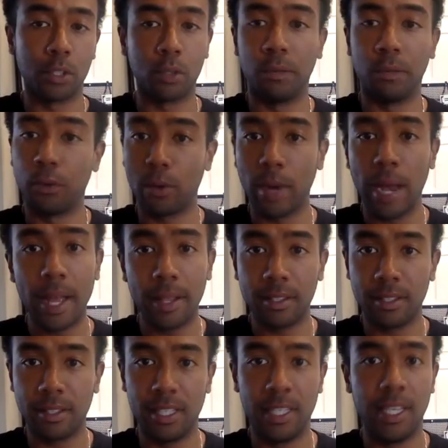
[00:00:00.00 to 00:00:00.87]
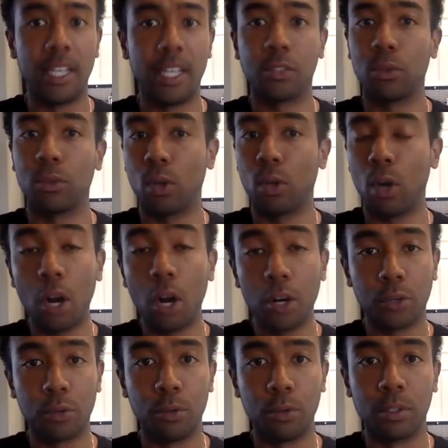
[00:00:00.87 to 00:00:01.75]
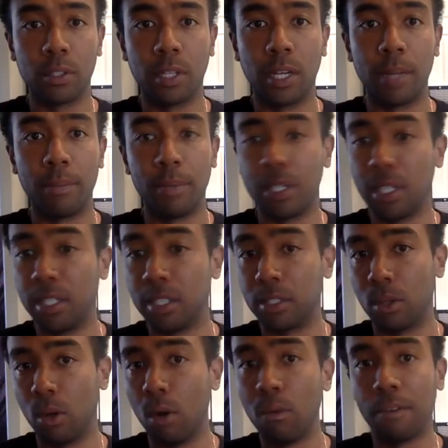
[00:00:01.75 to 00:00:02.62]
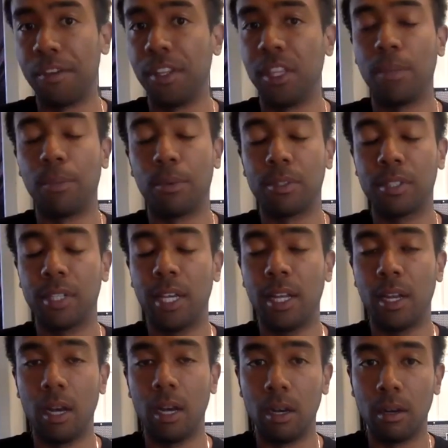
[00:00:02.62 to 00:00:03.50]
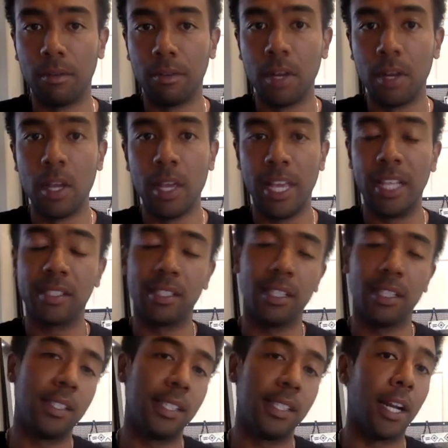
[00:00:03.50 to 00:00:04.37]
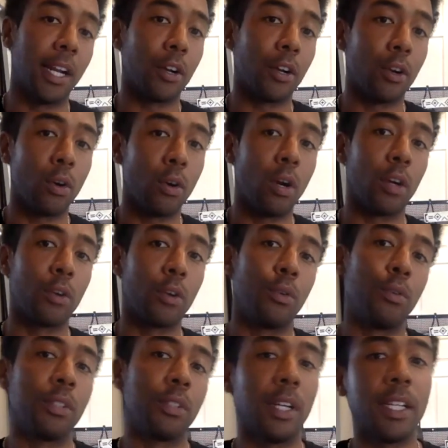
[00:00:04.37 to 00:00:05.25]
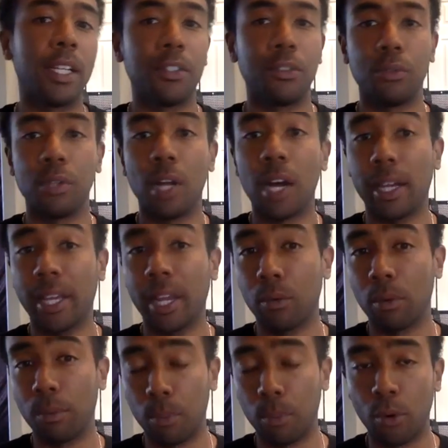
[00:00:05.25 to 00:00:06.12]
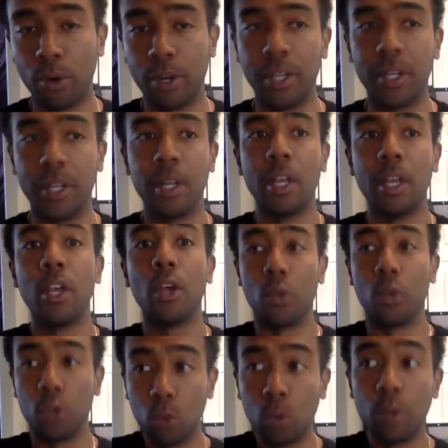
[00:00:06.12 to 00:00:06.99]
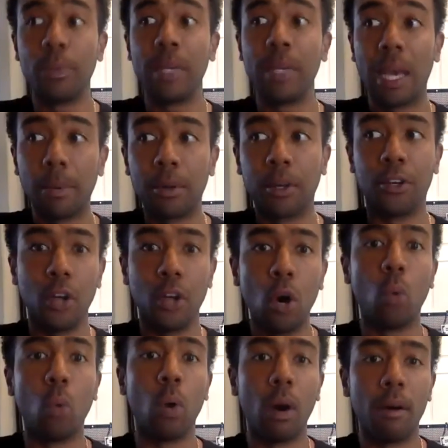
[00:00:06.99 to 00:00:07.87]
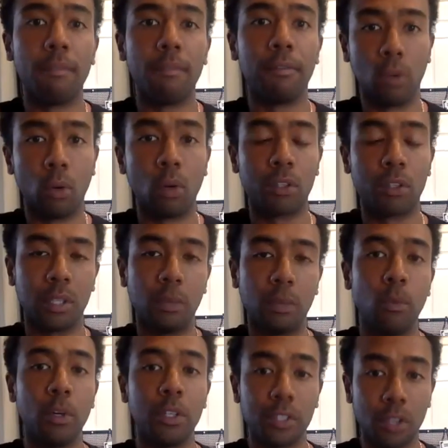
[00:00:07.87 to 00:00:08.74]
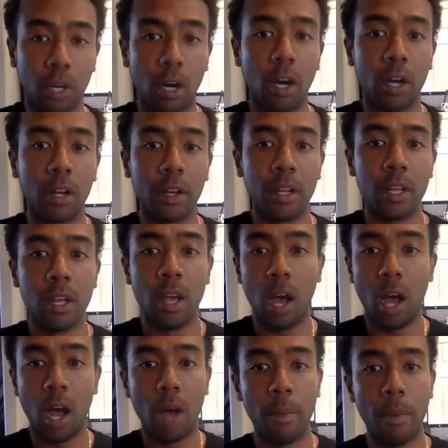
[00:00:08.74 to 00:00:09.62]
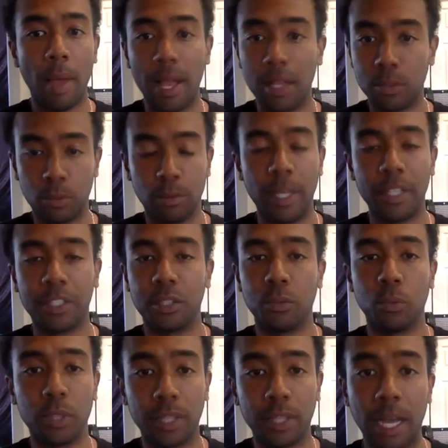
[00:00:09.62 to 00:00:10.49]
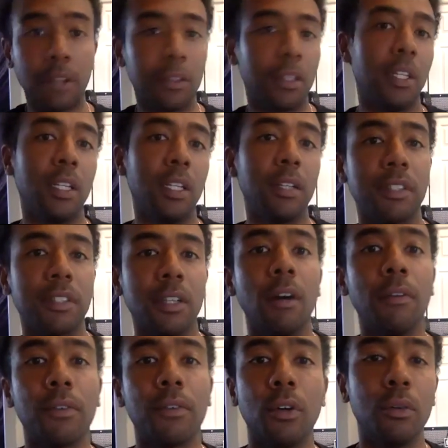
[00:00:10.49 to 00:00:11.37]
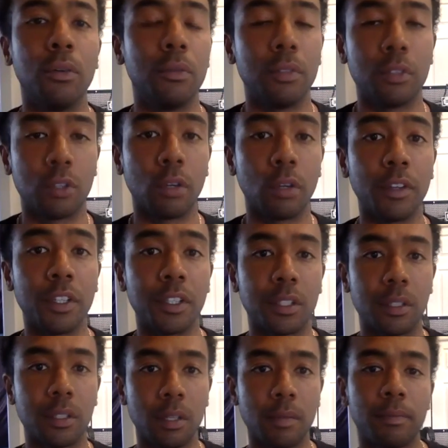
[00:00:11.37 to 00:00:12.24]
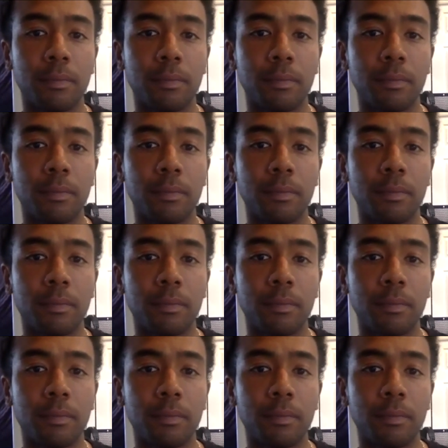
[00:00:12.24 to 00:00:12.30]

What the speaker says: So if you're at CES or you're on a cruise line, because over 50% of incidents that occur on cruise lines do not get reported, you would be able to know what floor someone's on, as we mentioned, without the need of cell phone service.